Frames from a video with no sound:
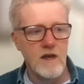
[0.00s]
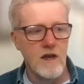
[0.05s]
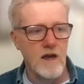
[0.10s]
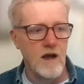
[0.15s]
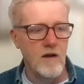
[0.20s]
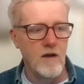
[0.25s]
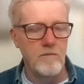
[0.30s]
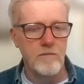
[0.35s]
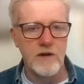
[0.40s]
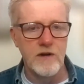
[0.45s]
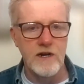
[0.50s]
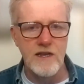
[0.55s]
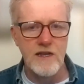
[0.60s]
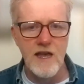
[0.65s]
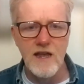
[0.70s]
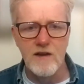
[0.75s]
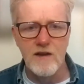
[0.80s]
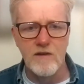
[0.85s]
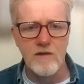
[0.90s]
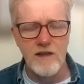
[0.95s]
Um, but
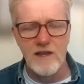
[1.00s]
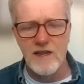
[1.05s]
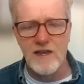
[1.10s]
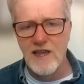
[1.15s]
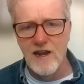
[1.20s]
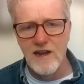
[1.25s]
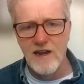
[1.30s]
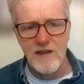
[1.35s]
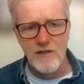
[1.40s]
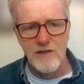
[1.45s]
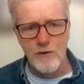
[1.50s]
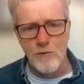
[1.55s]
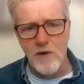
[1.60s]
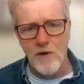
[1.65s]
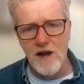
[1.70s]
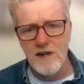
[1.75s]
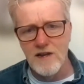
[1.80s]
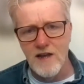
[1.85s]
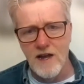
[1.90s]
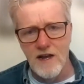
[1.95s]
again, getting the
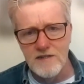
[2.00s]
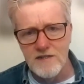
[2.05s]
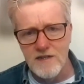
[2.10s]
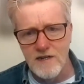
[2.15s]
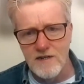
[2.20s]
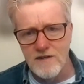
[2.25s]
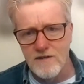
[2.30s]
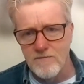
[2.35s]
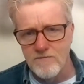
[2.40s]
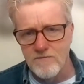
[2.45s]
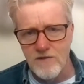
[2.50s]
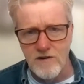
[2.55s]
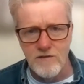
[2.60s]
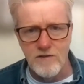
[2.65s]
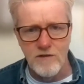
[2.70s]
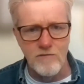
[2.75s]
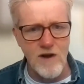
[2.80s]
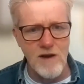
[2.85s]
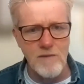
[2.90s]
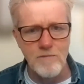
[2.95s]
right content in front
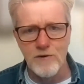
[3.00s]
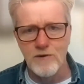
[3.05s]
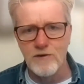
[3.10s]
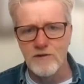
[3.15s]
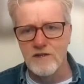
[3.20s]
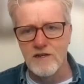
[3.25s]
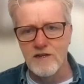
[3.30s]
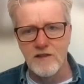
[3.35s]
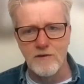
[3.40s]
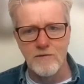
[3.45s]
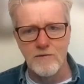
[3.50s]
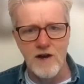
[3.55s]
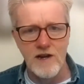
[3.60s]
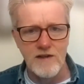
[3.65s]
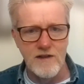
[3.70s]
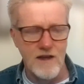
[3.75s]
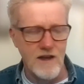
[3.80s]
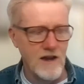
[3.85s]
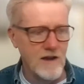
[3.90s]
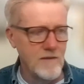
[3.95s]
of the right person at the
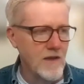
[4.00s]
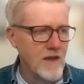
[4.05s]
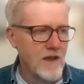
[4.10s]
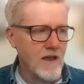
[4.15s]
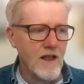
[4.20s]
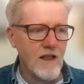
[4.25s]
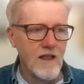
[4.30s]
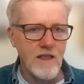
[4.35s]
right time